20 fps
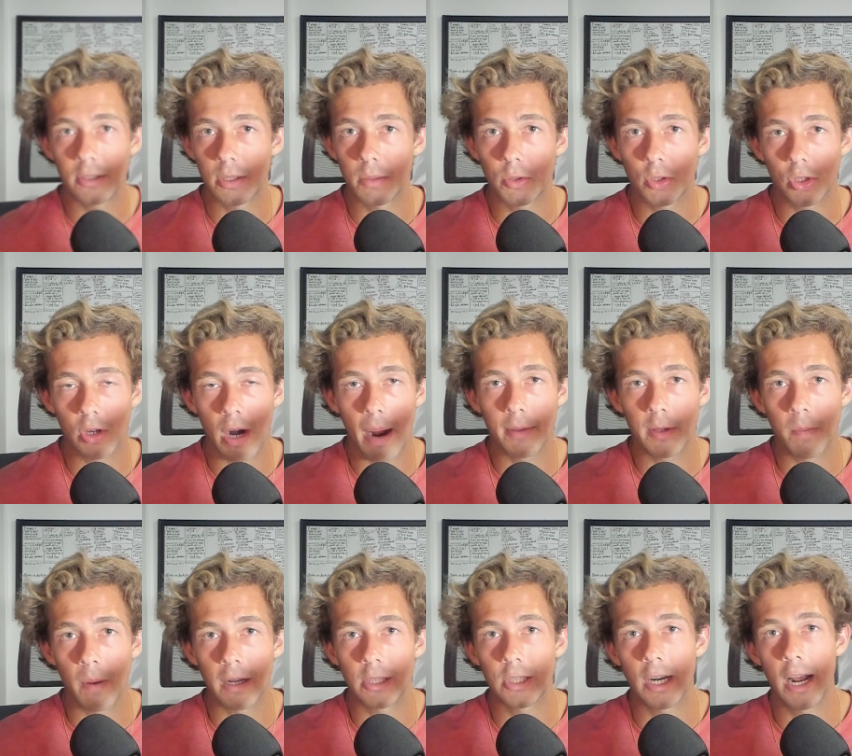subscribe to
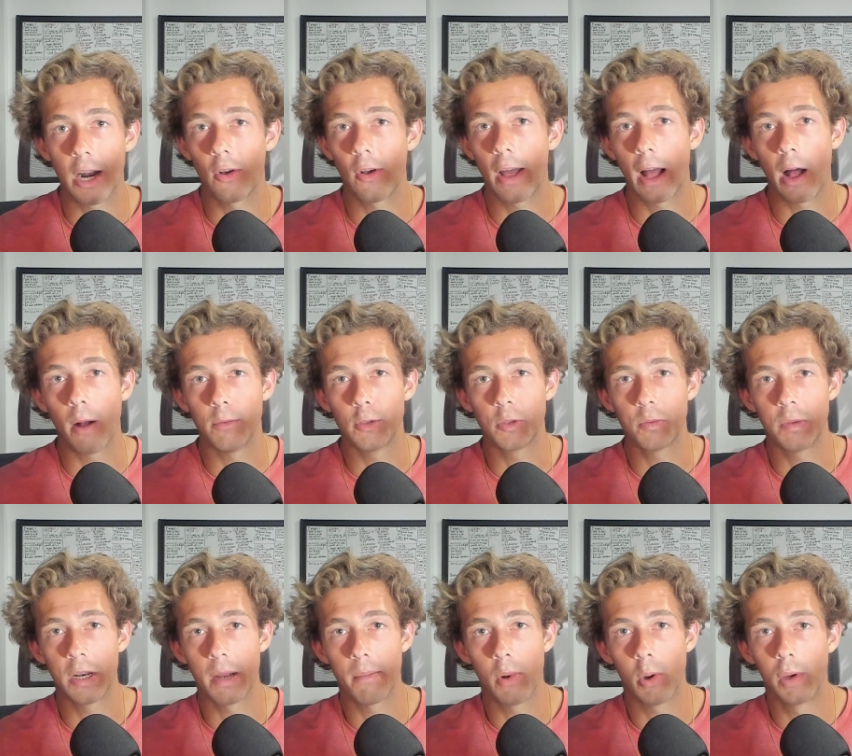my channel. It helps me
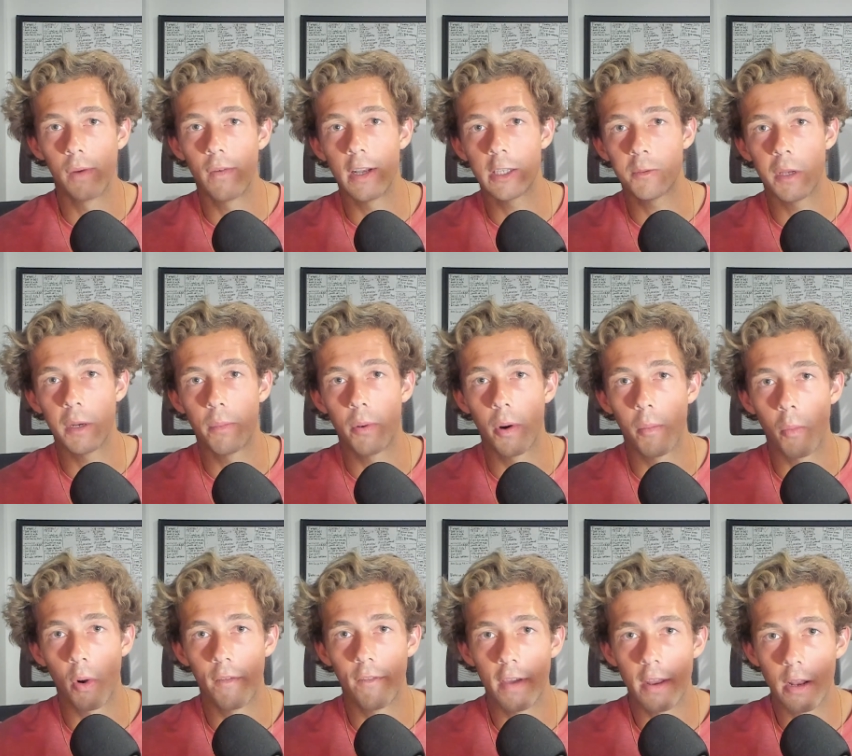and motivates me to put
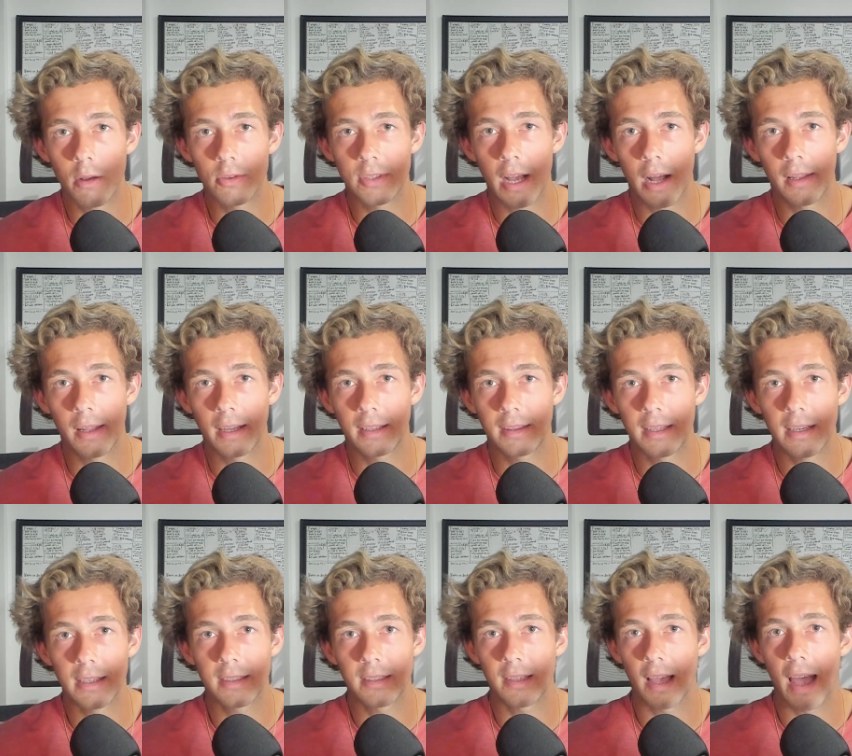more videos out like
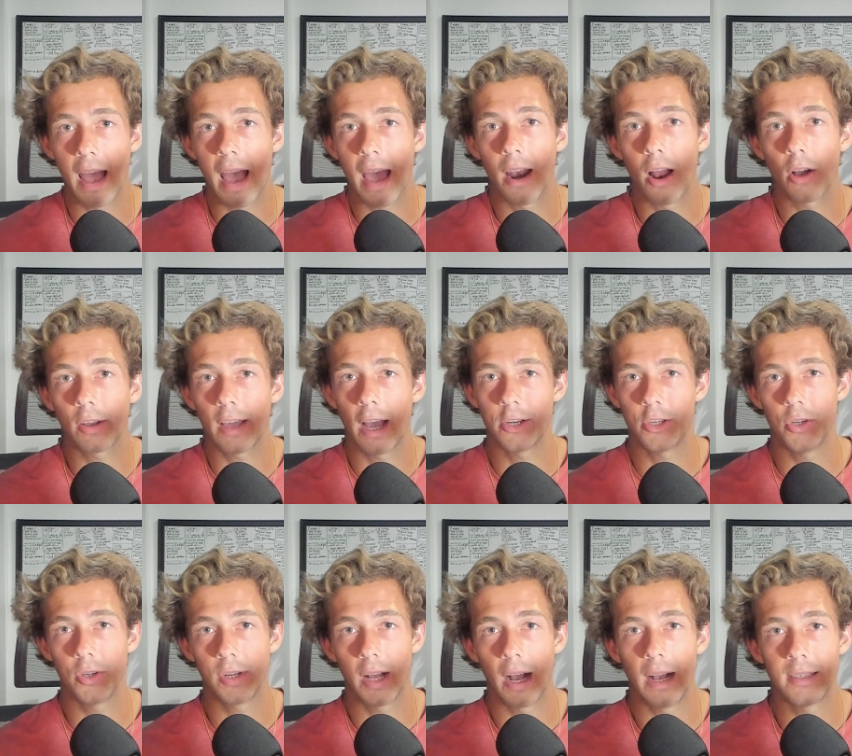this. And I'll catch you
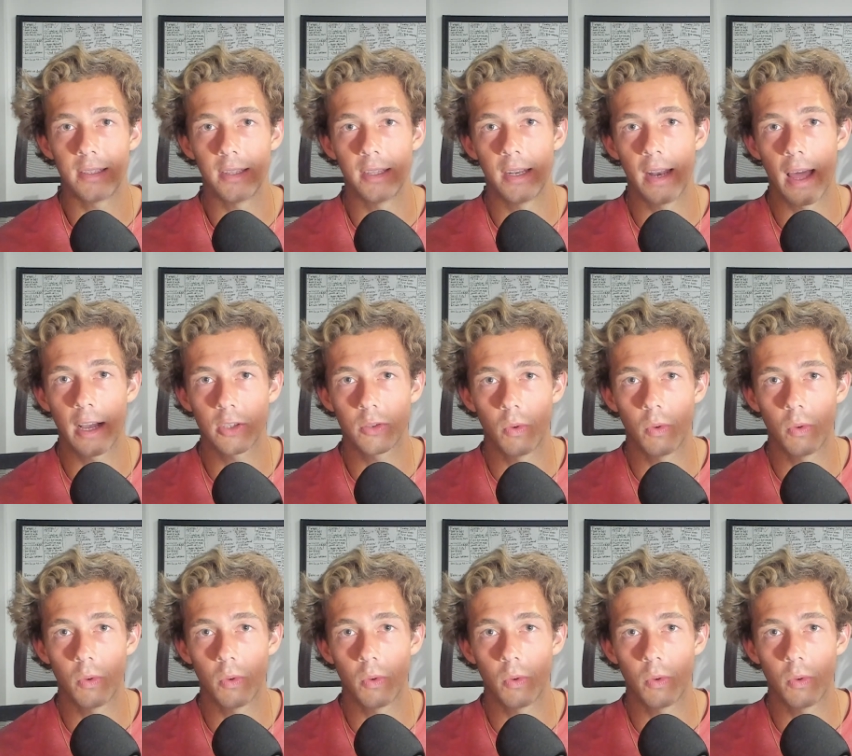guys in the next